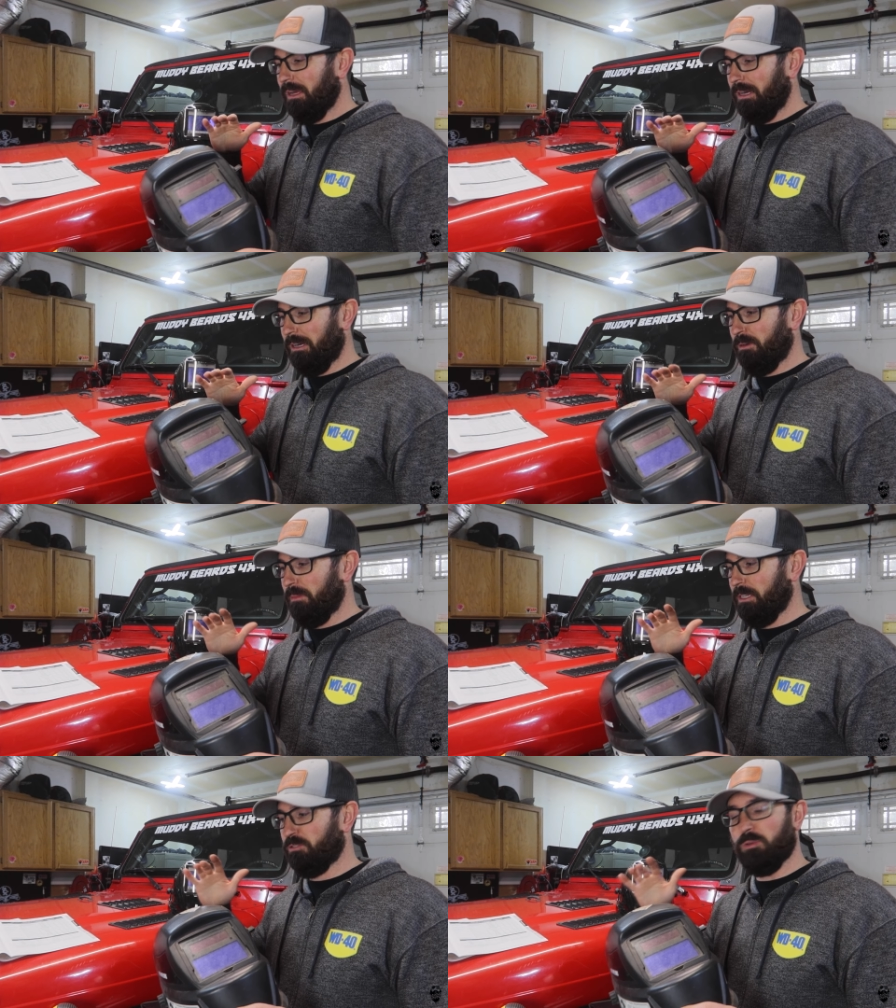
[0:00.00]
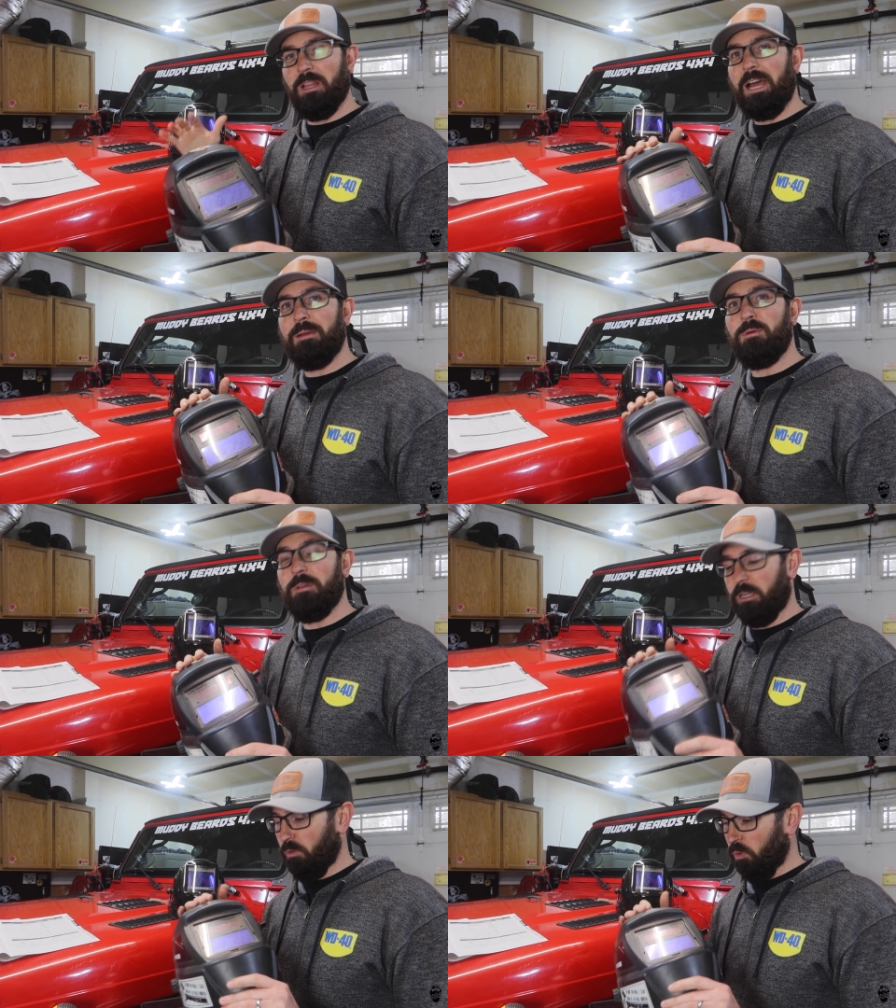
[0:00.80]
Um, it's reliable
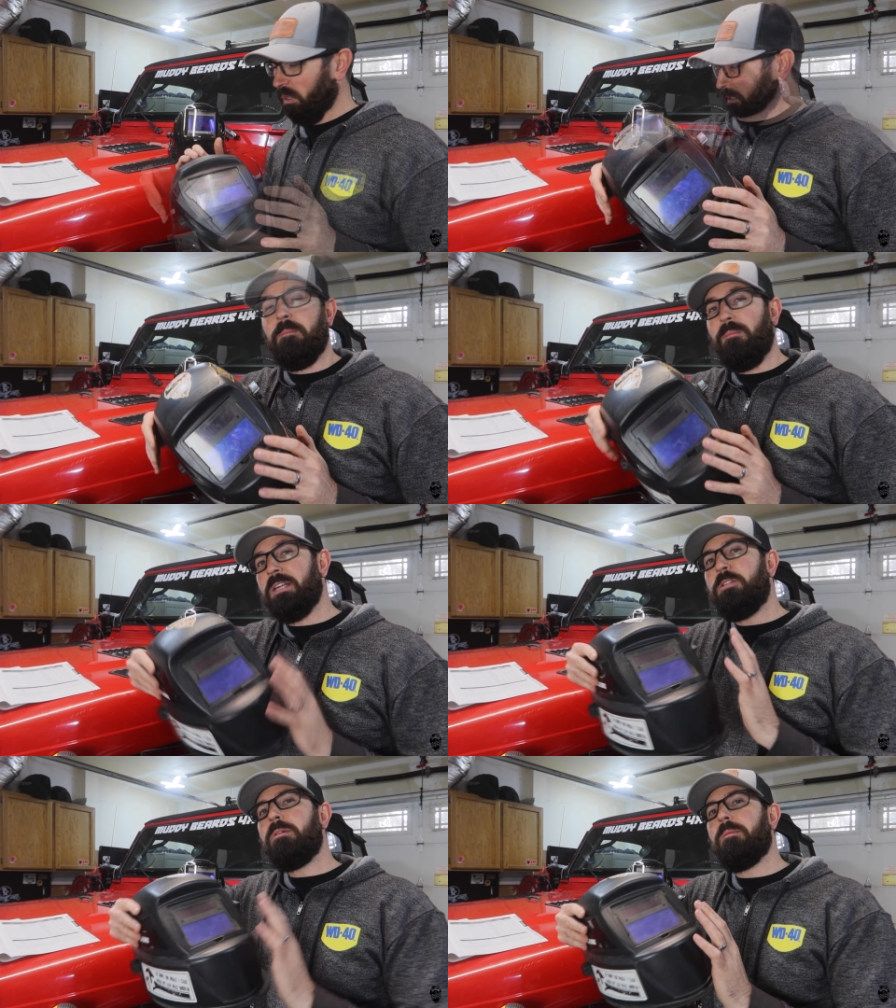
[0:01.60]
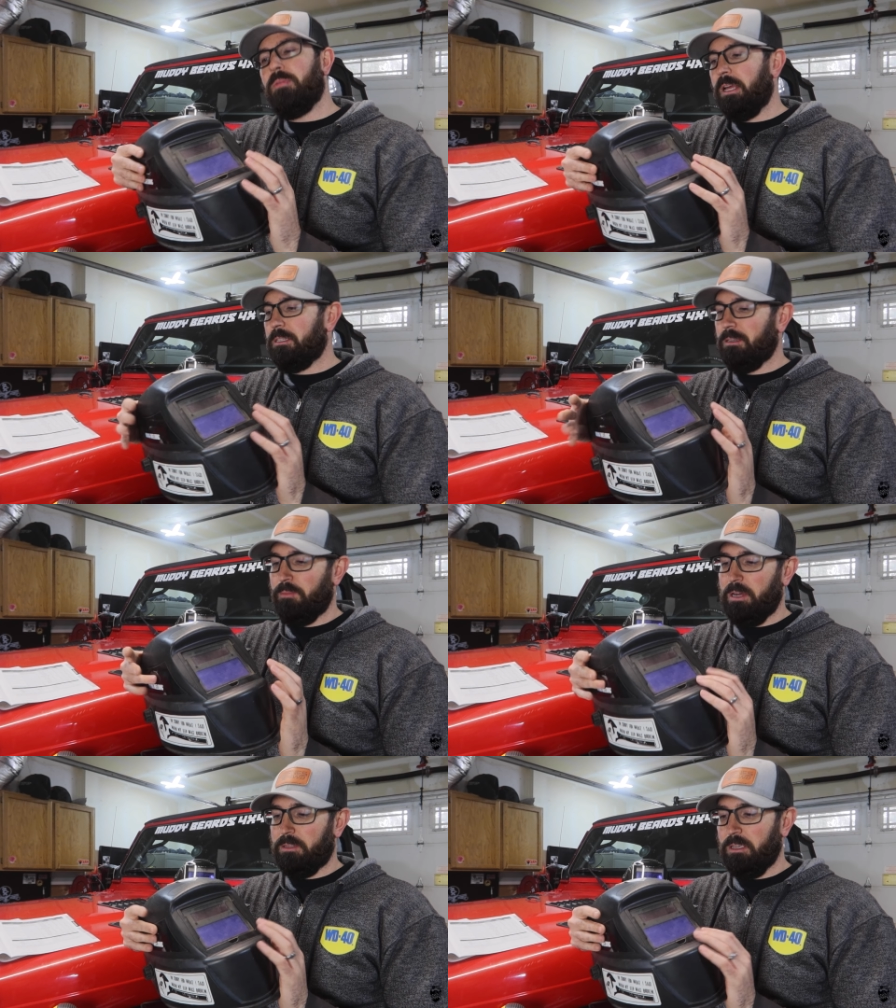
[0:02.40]
and it works. My two complaints
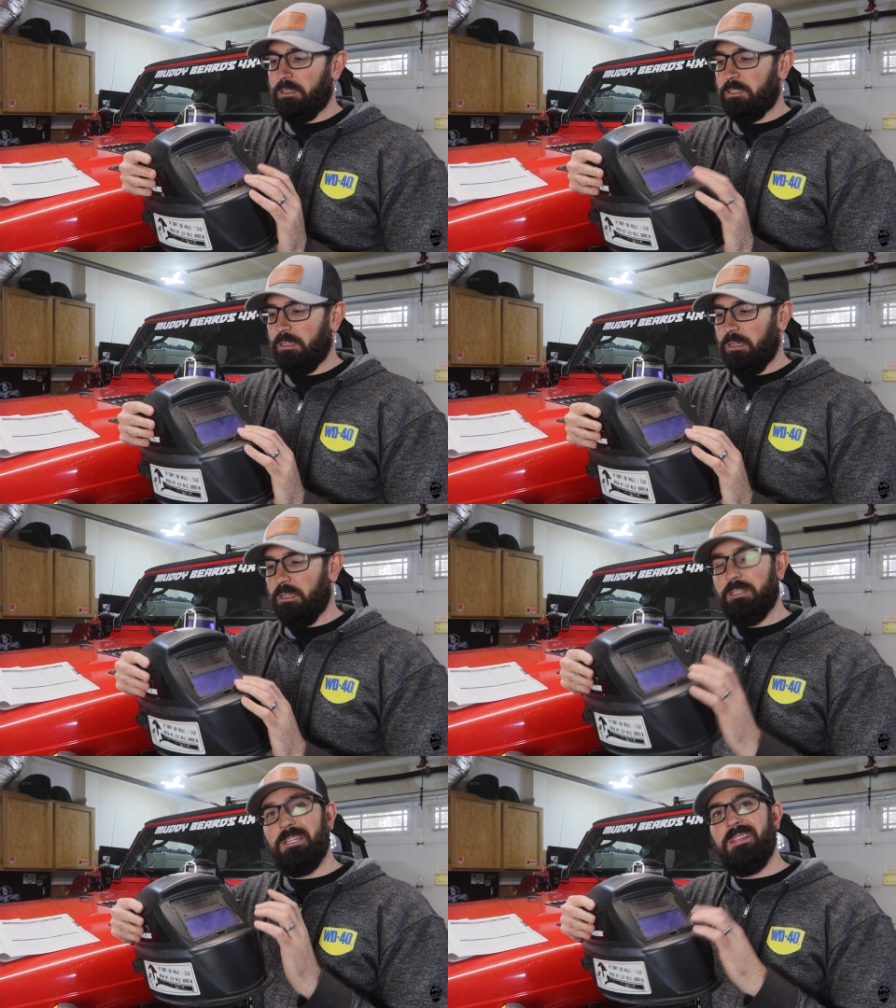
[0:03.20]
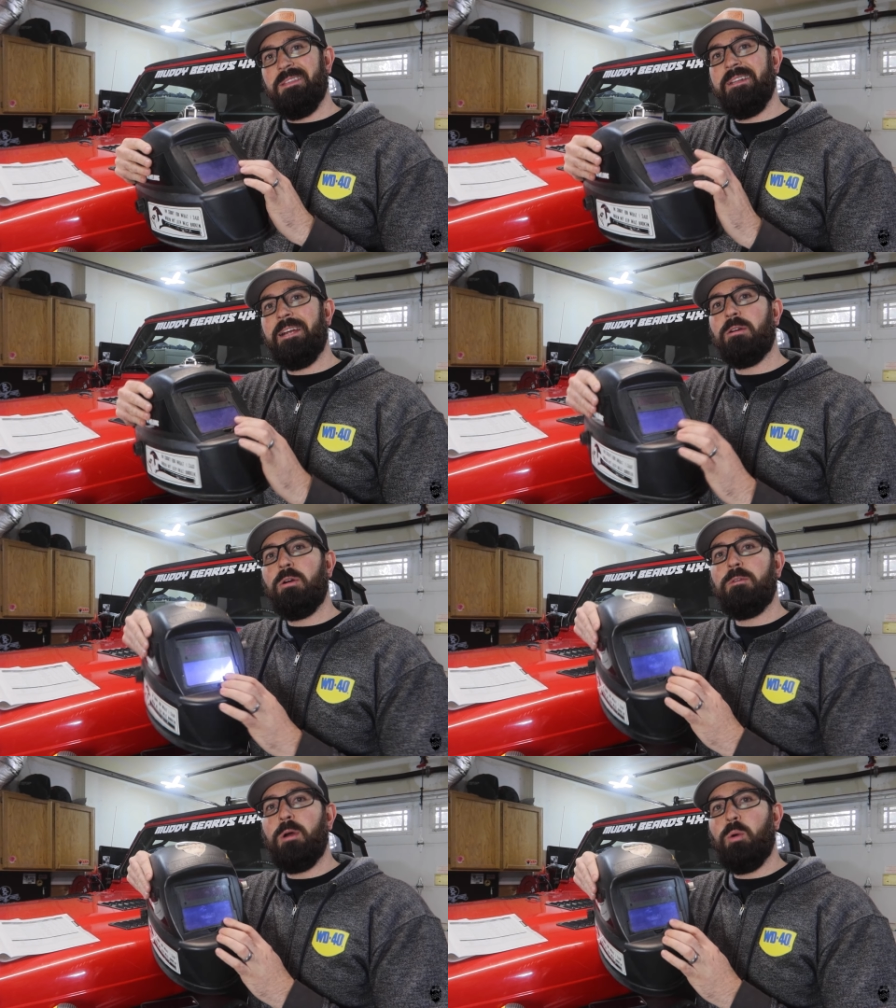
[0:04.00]
about this is the
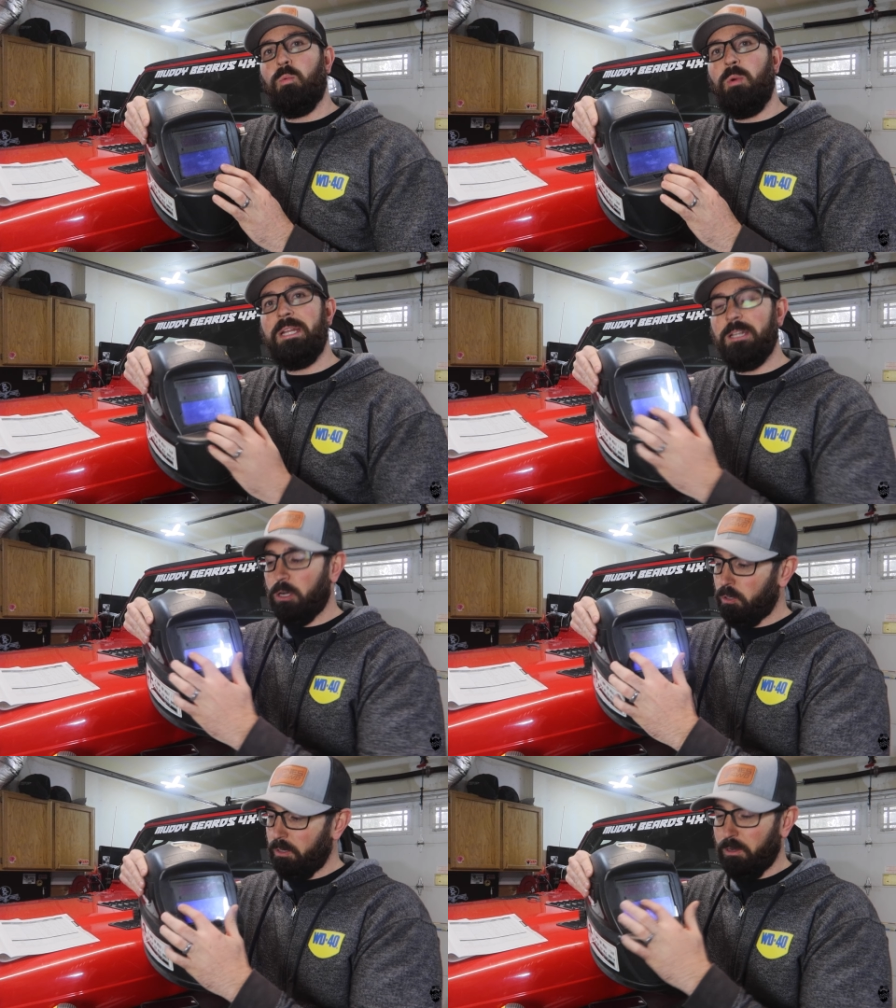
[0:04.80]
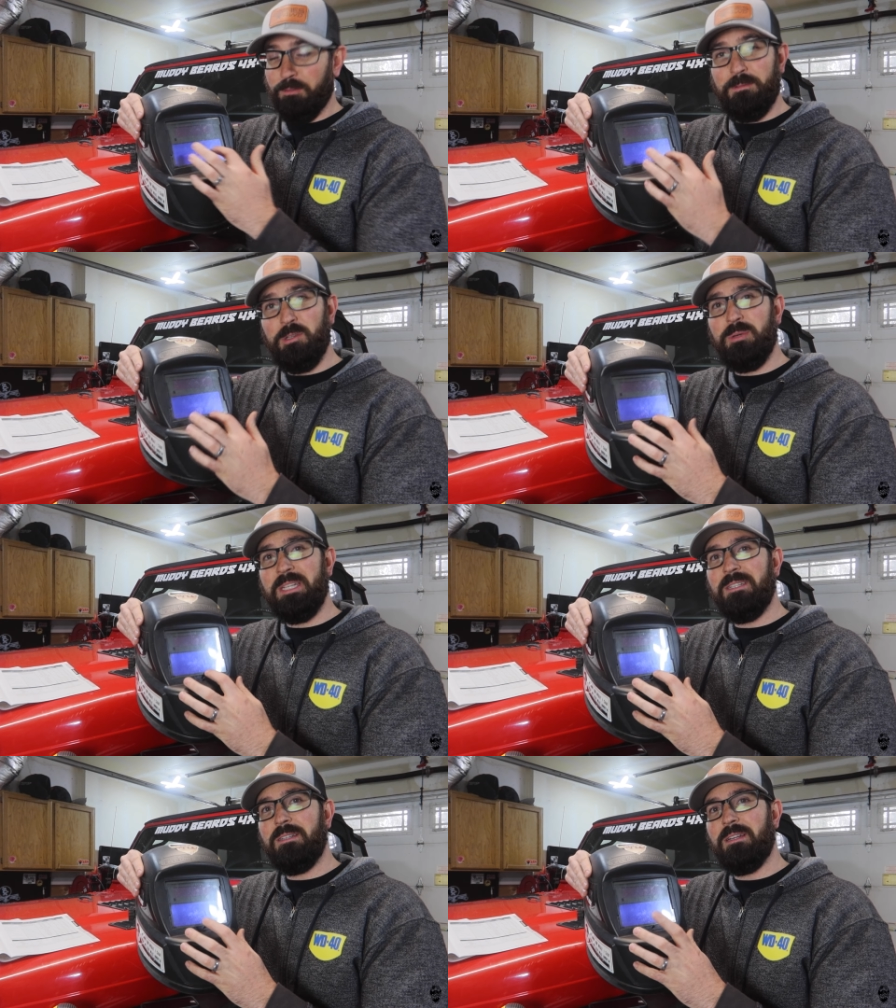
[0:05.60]
narrow window of
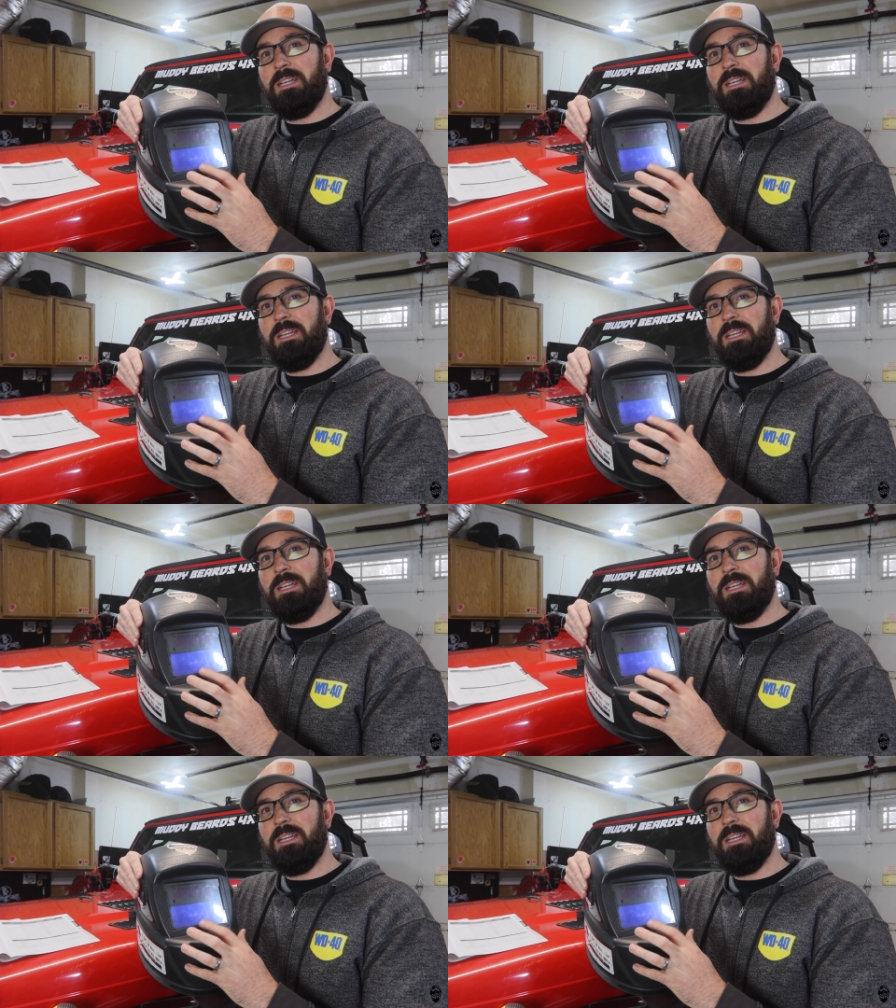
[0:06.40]
viewing.